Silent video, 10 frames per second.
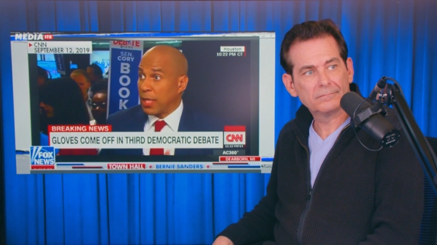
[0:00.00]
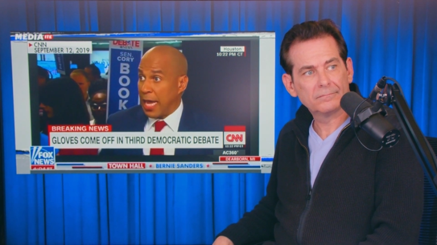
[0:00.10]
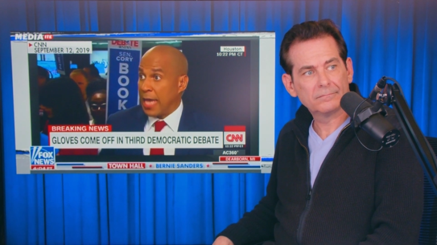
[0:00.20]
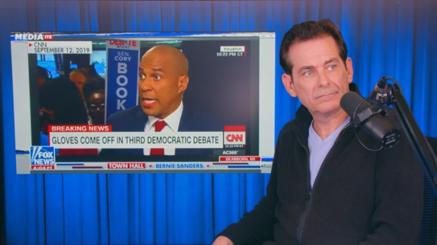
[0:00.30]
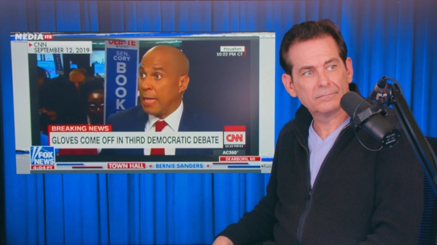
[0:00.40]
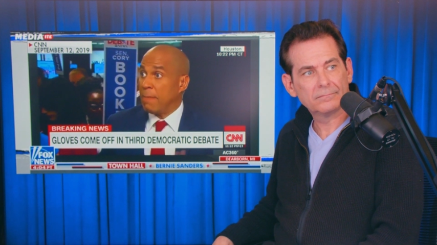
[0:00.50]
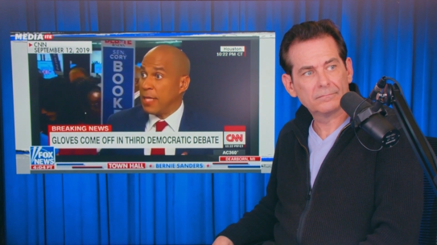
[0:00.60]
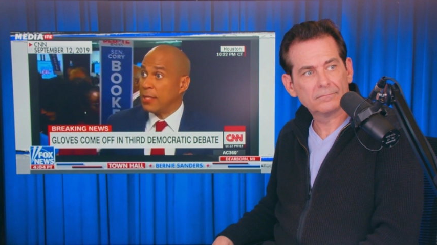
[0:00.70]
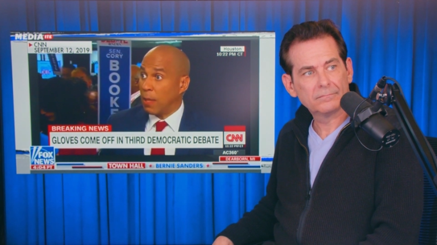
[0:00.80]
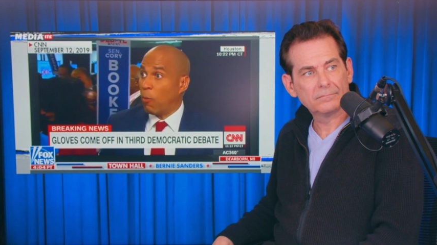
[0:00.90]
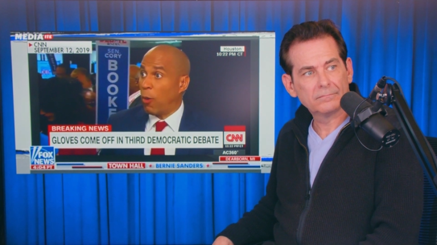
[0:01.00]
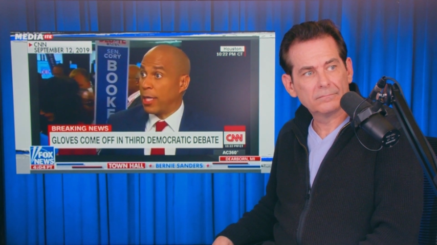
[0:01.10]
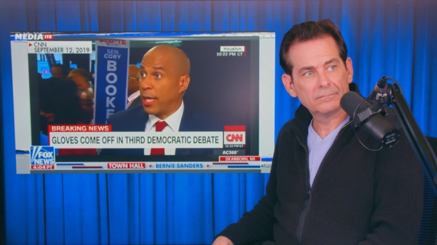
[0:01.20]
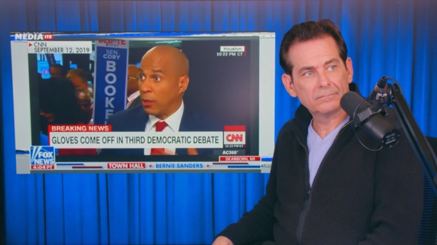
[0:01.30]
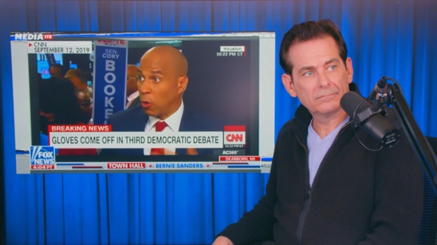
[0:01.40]
Speaker 1: can he be
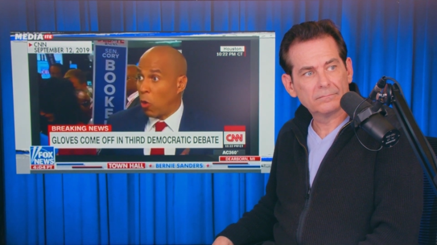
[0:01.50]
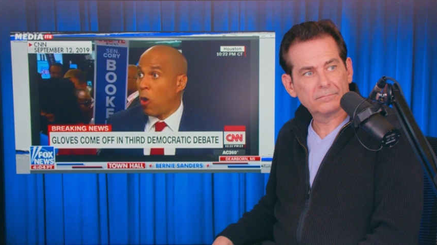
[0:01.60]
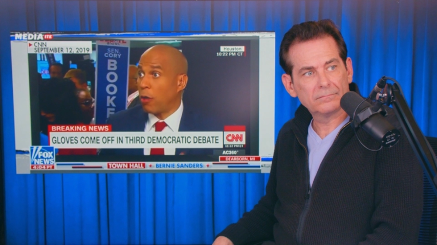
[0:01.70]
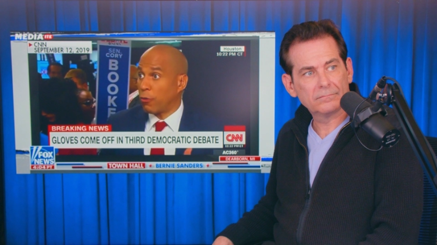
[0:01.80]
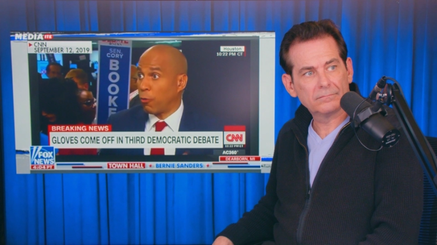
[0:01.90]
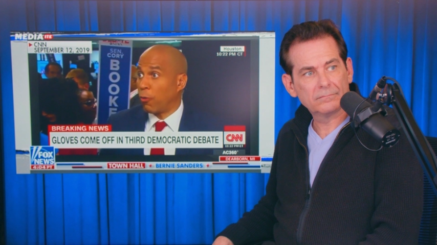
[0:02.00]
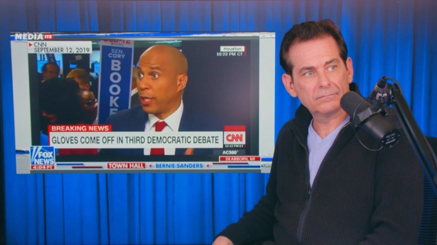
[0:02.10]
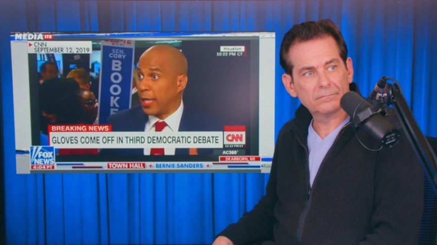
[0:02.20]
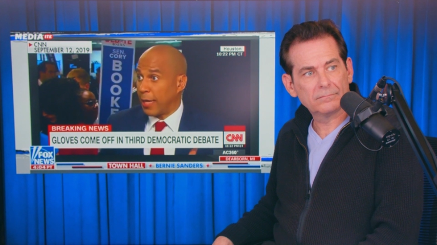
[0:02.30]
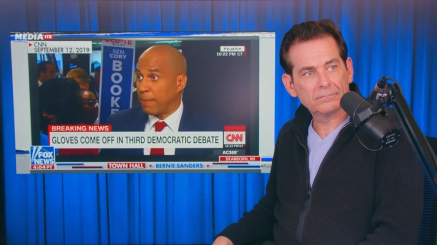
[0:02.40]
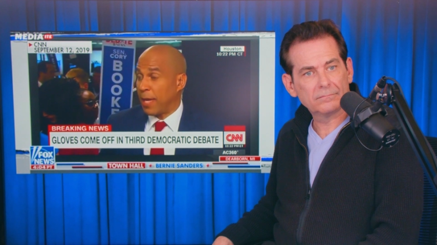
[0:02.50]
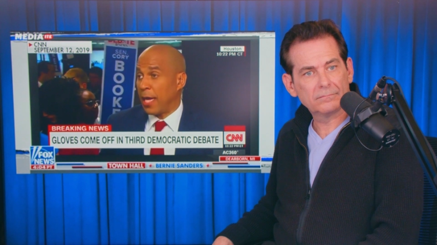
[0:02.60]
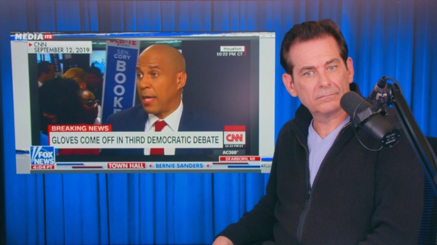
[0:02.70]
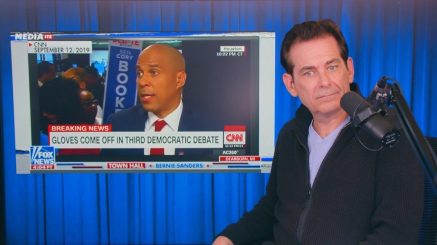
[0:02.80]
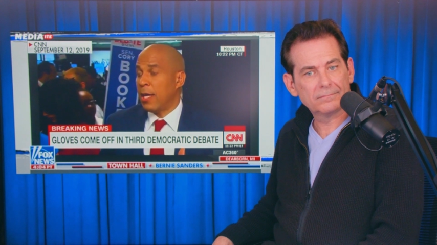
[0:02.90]
someone in a long, grueling
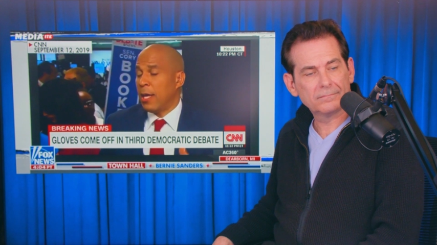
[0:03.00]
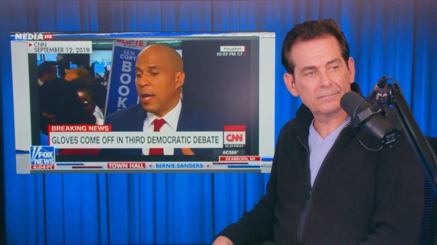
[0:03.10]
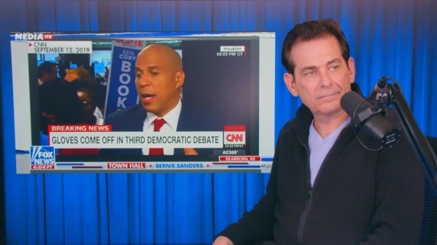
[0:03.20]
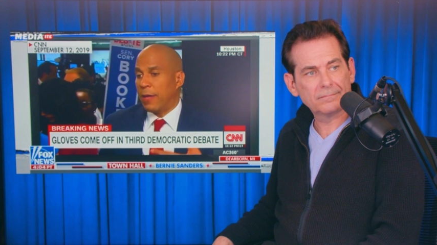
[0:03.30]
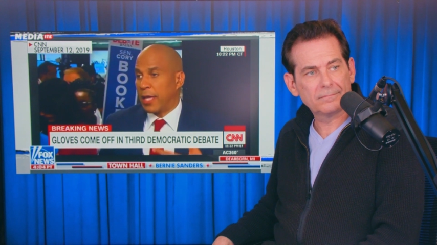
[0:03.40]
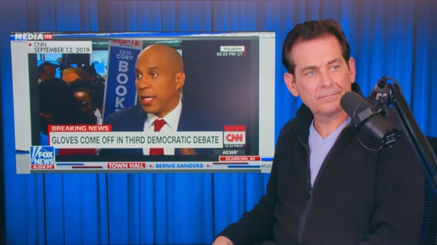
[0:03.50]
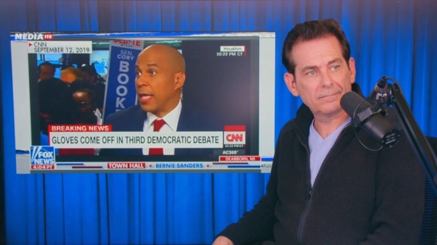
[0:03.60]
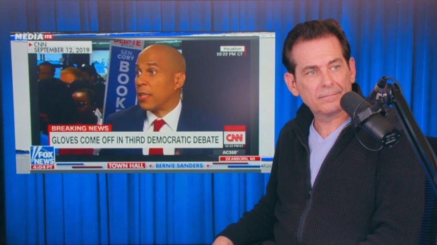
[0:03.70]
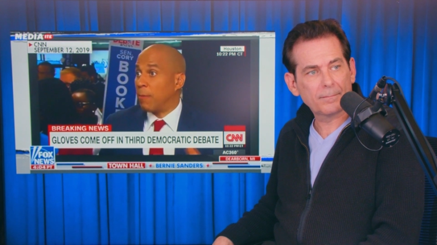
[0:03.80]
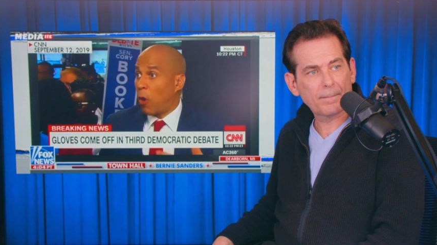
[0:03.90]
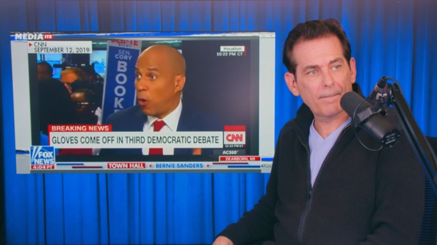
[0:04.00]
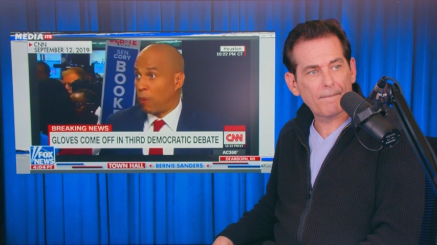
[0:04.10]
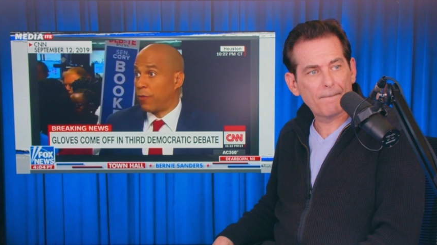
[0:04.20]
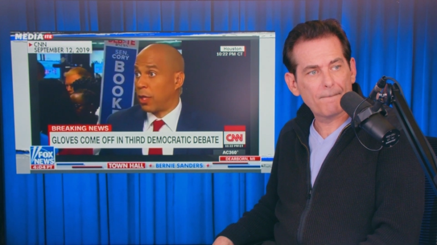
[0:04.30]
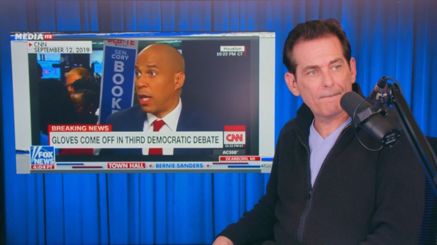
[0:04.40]
campaign that can get the
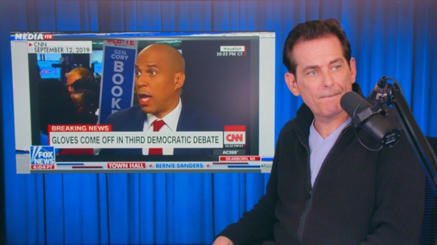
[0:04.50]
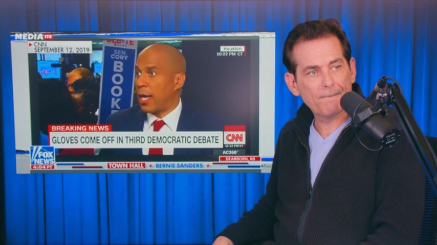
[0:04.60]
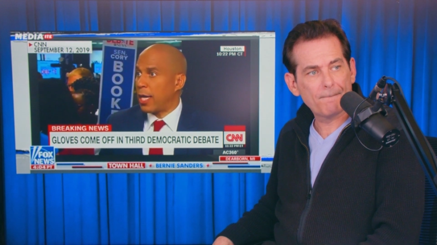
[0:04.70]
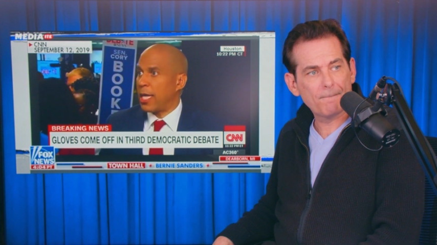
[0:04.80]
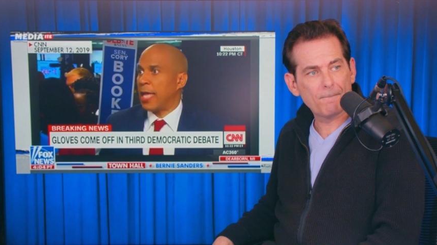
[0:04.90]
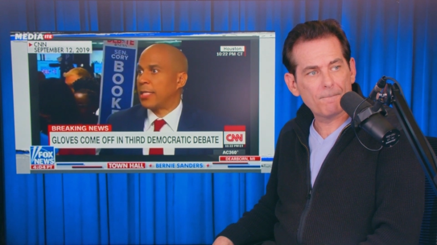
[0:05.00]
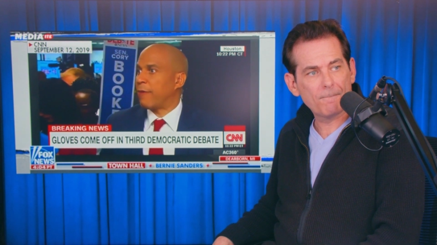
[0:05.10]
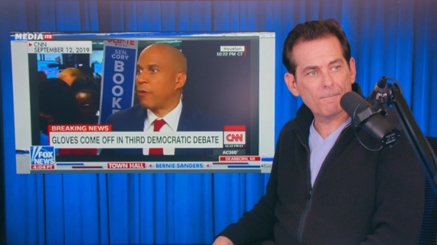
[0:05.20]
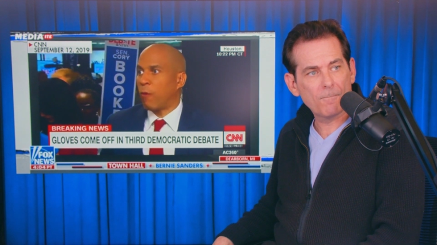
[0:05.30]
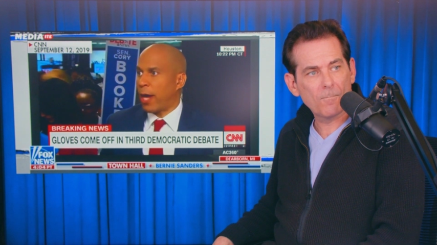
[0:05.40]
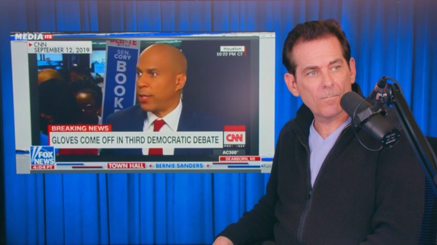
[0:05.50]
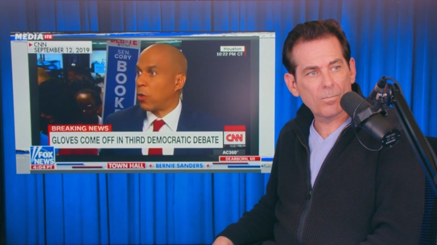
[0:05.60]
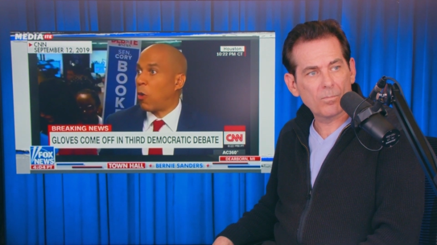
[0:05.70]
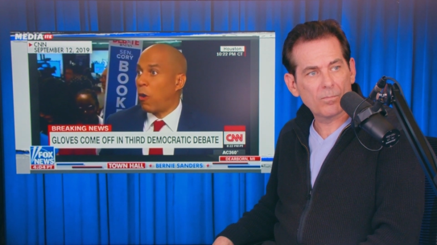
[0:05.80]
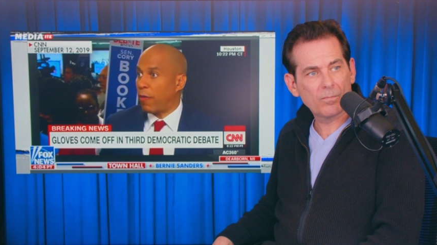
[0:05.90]
ball over the line, and he has every right
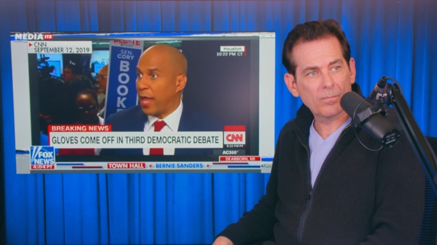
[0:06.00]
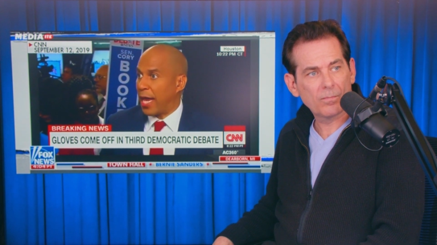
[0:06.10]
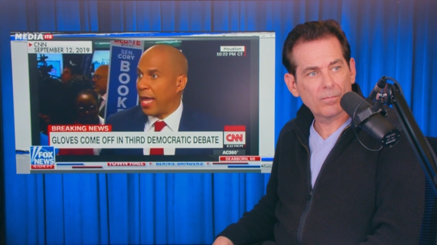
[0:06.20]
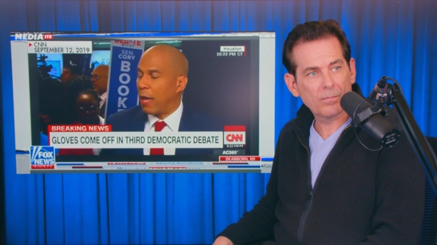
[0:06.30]
to call that